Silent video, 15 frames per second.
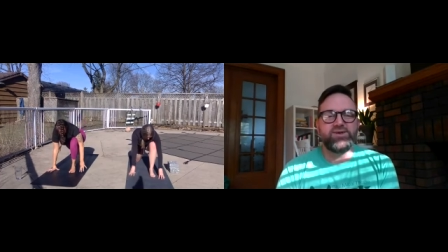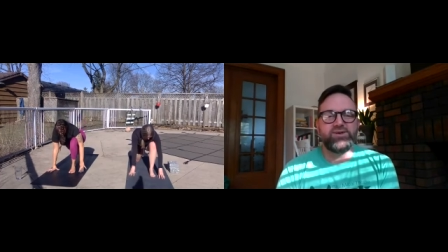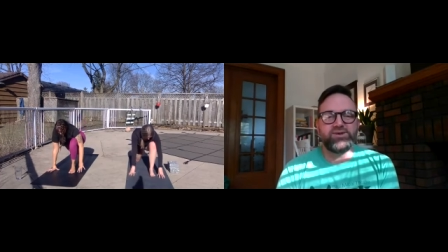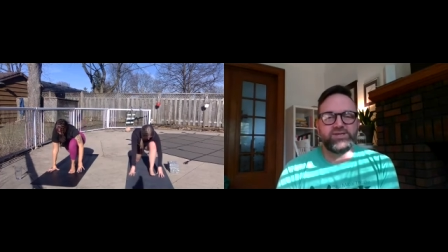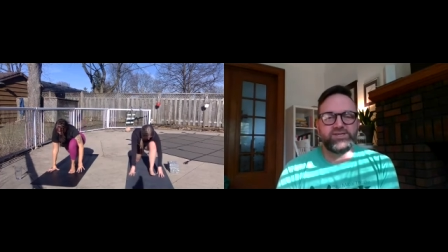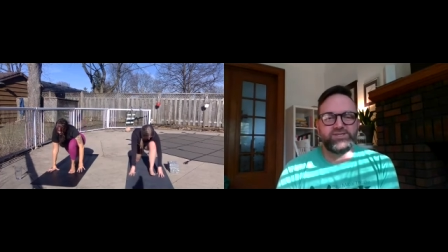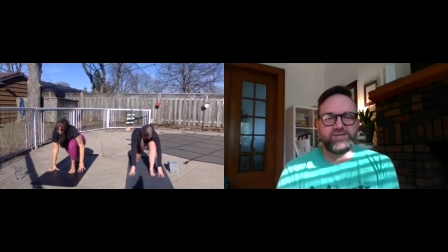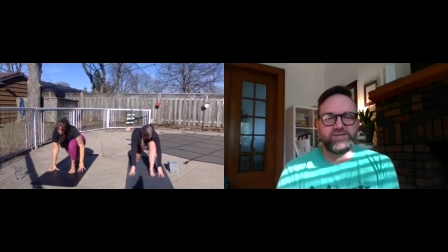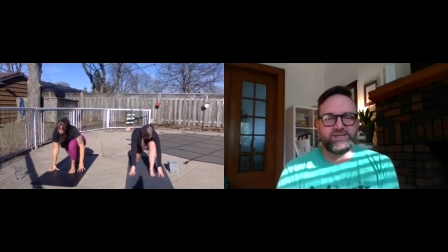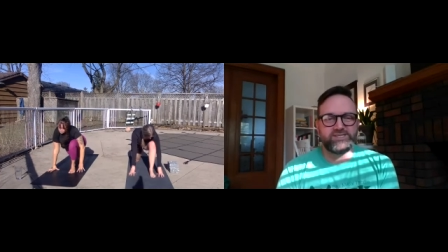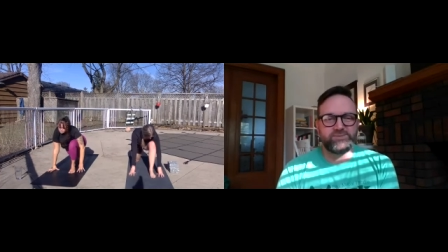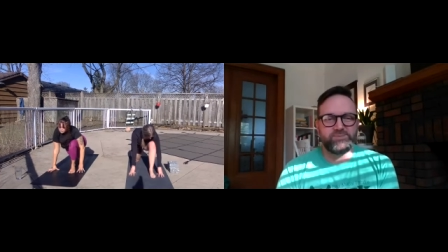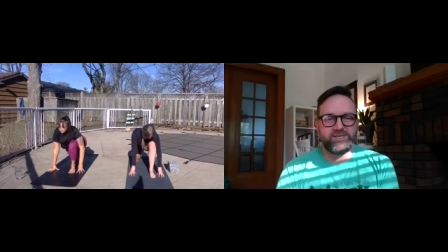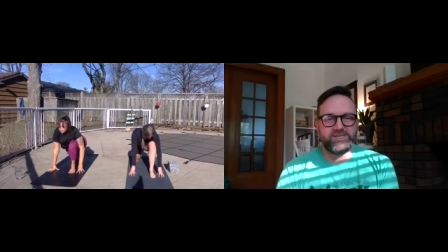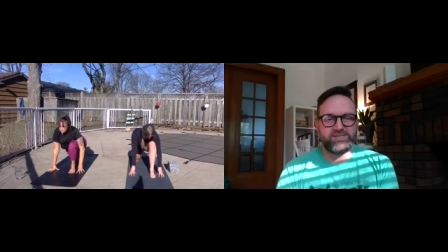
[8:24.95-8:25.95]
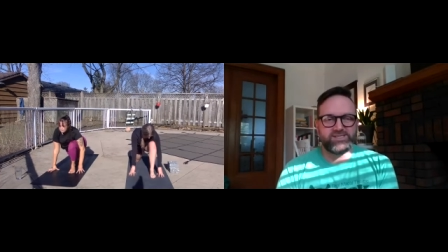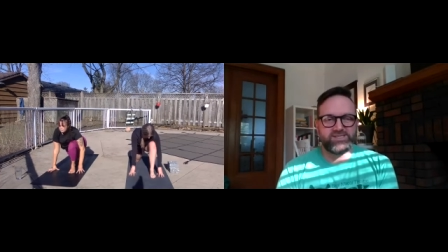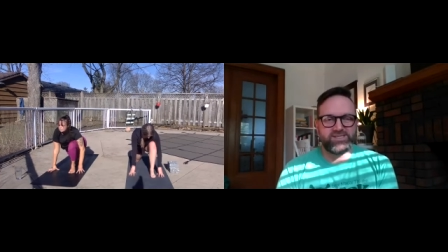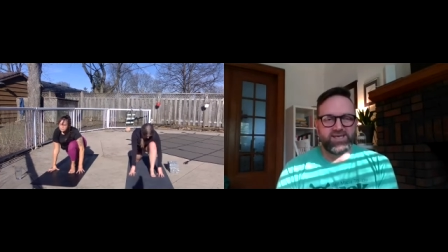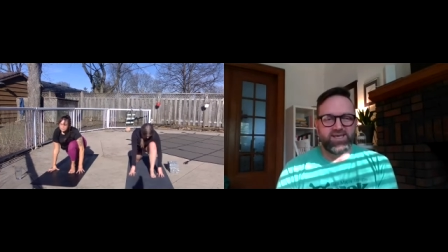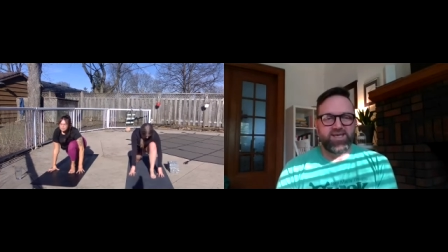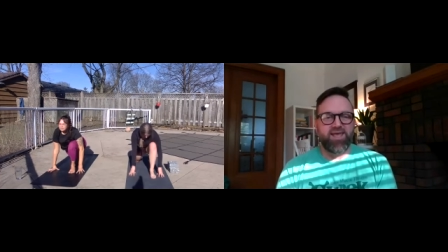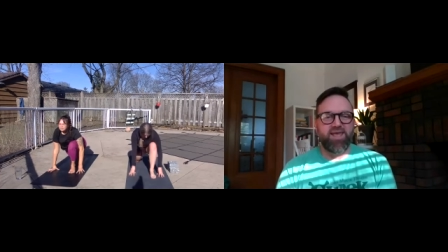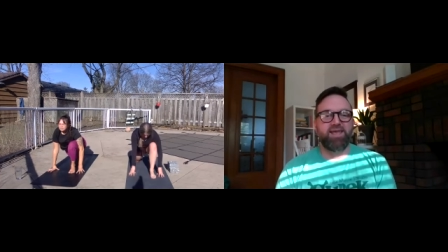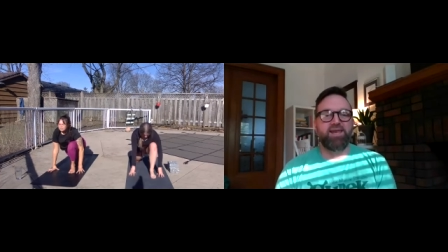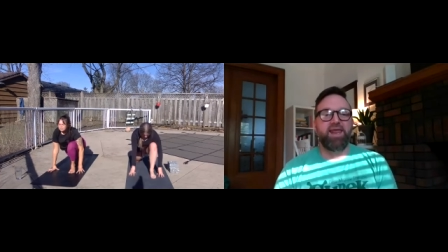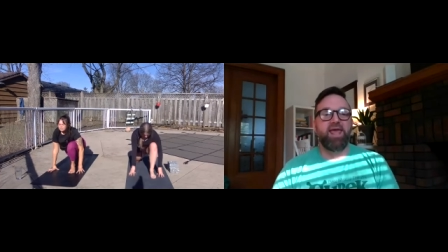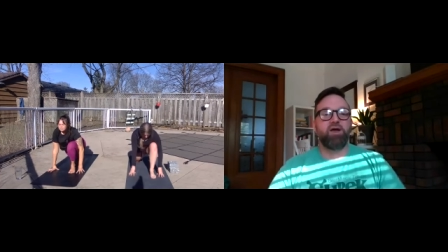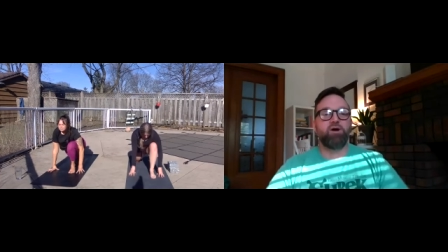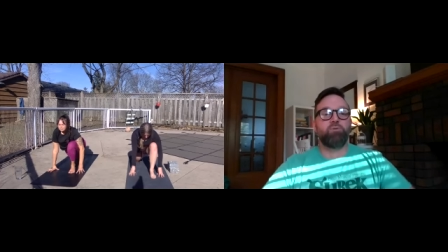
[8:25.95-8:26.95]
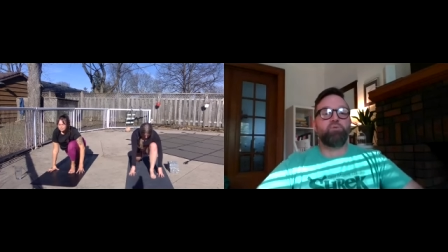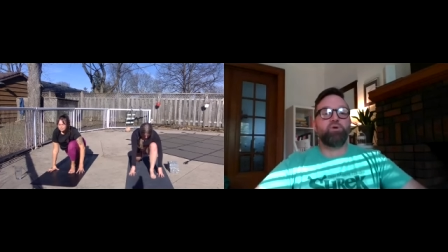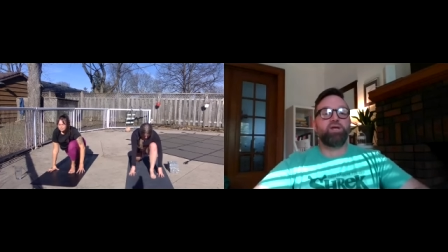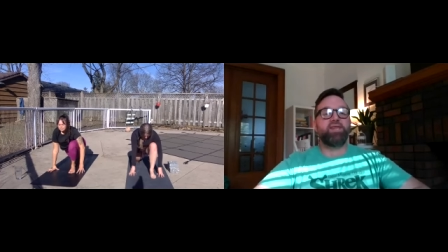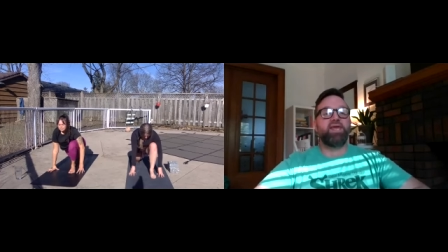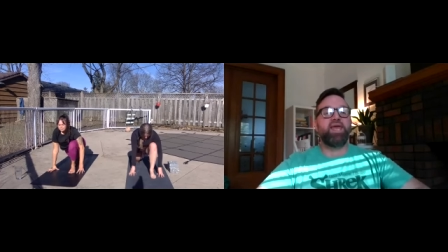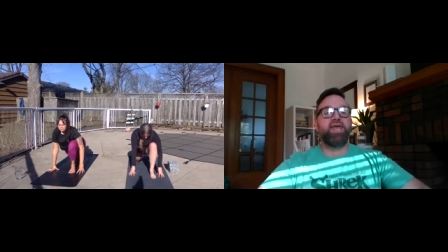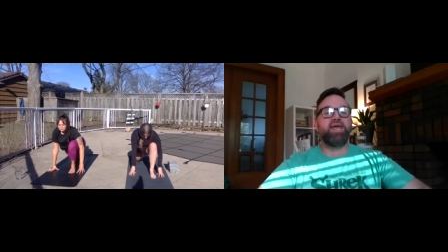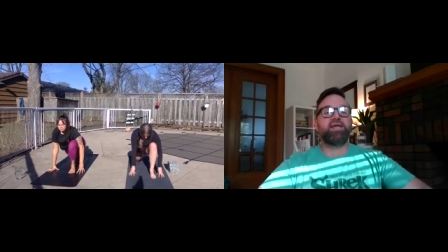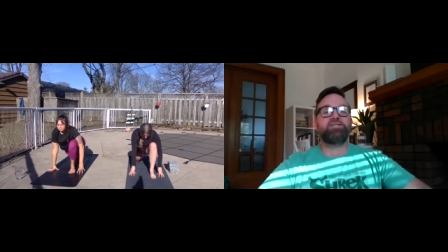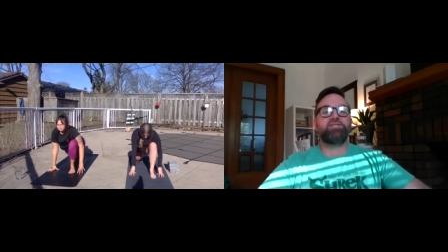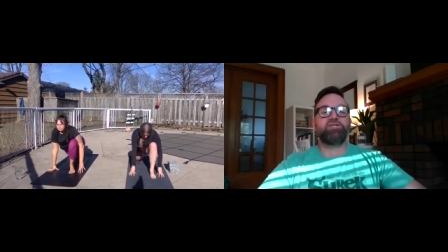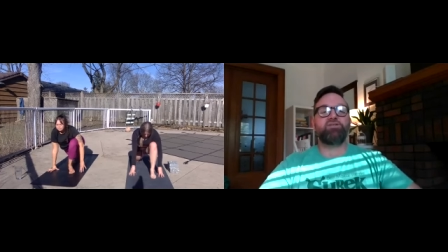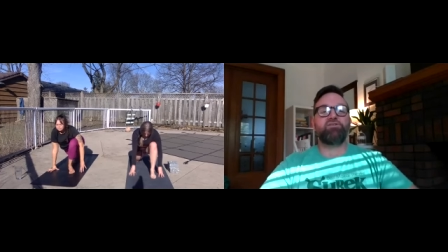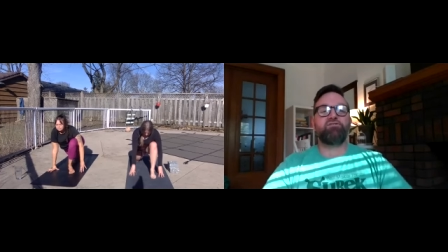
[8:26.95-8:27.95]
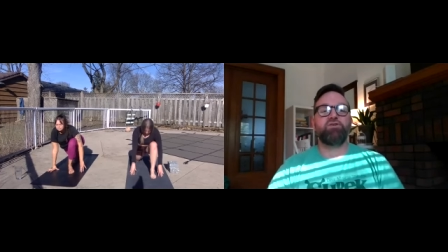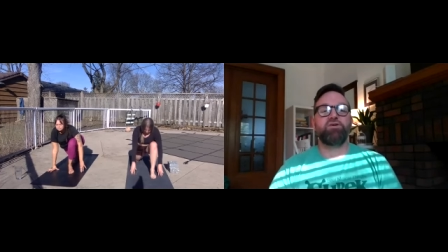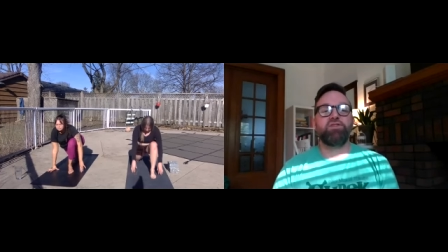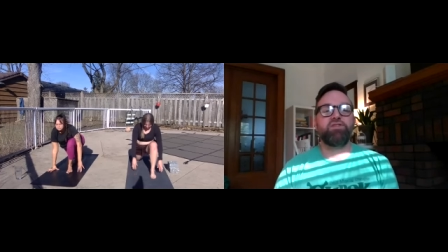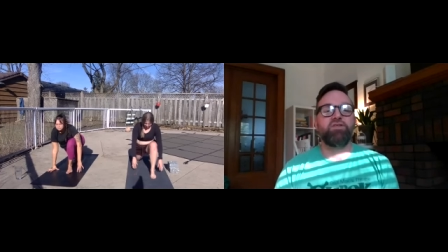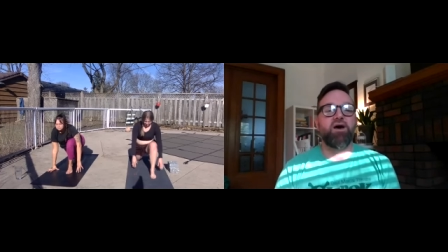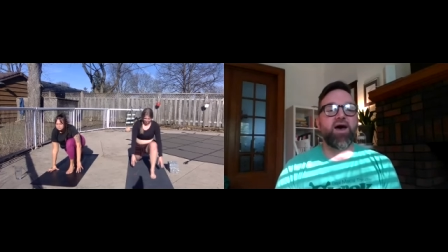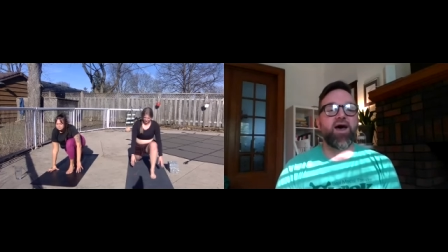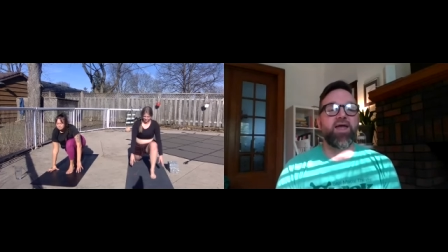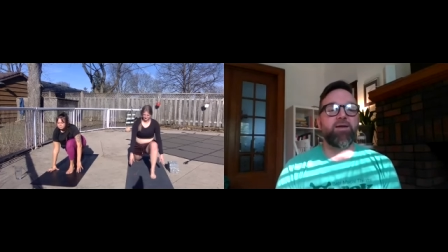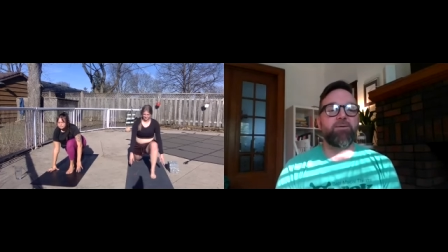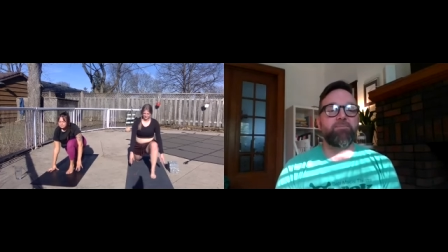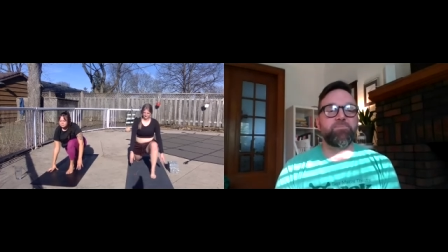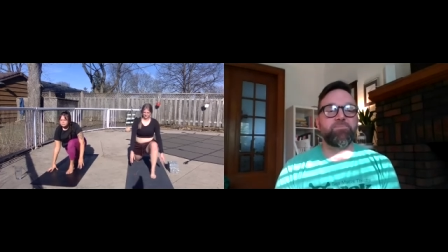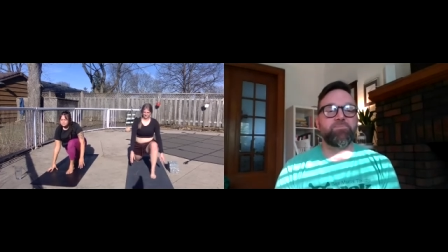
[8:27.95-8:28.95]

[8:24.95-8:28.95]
Good adjustments. Inhale, bring the hands to the front thigh.